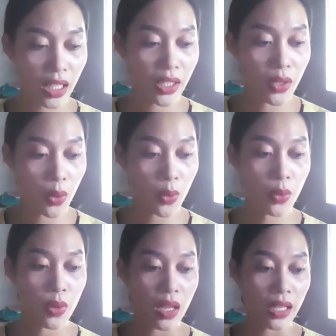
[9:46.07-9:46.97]

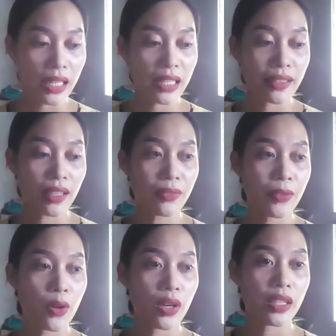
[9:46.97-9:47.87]
know
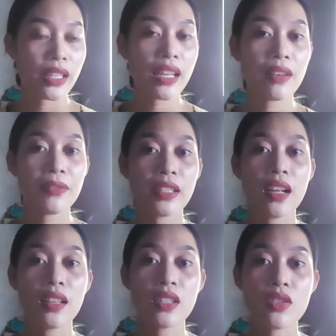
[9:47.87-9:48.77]
enough or they have
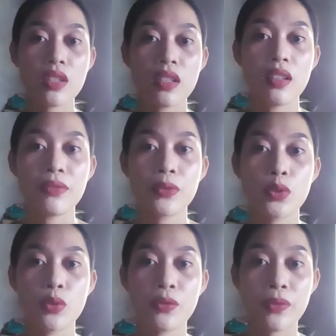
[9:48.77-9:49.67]
knowledge enough
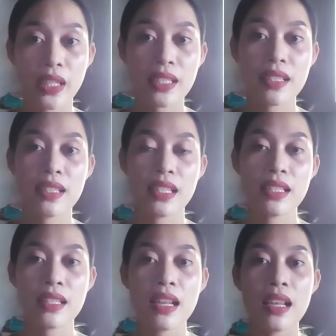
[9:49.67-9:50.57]
to fix
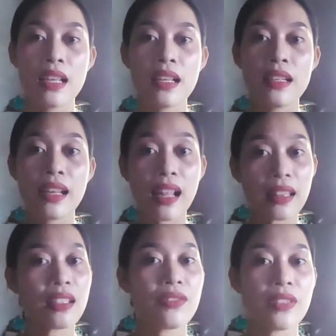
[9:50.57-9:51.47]
this
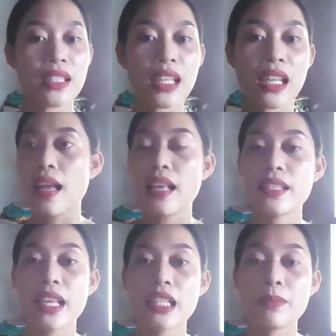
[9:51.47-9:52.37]
negativity.
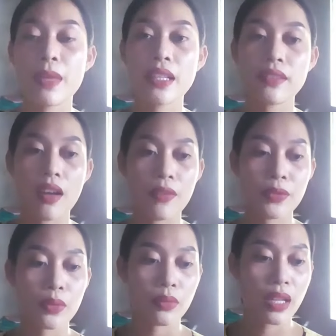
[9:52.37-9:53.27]
Assessment
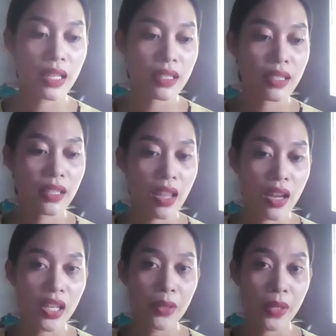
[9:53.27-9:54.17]
of students.
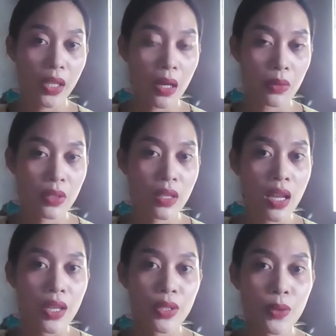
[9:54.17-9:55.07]
Here we go.
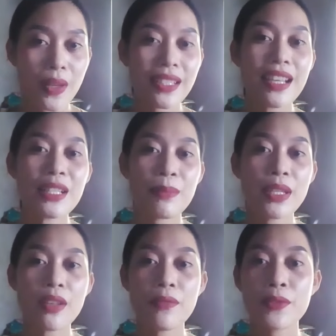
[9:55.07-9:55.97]
So
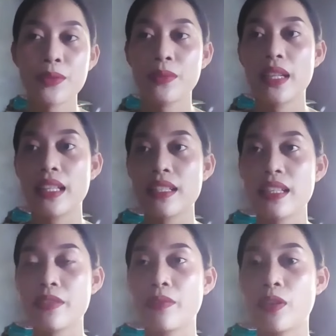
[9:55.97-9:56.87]
assessment of students
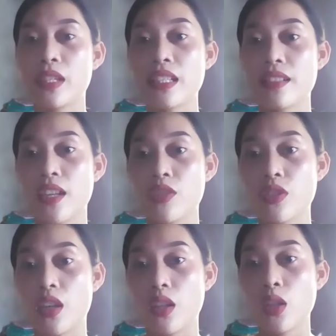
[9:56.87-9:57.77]
is very
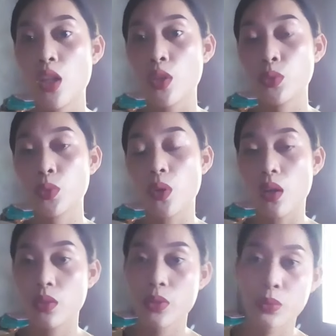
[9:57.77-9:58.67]
essential to
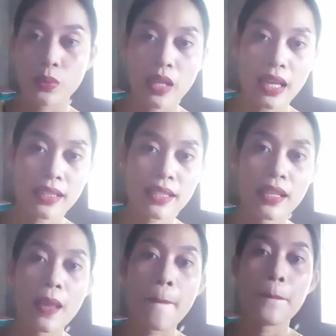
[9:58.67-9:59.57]
all
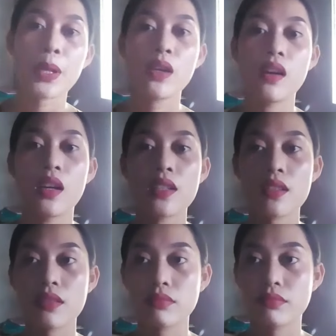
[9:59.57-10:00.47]
students
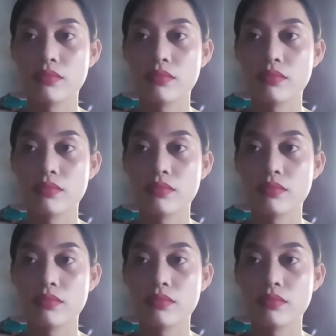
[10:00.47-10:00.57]
because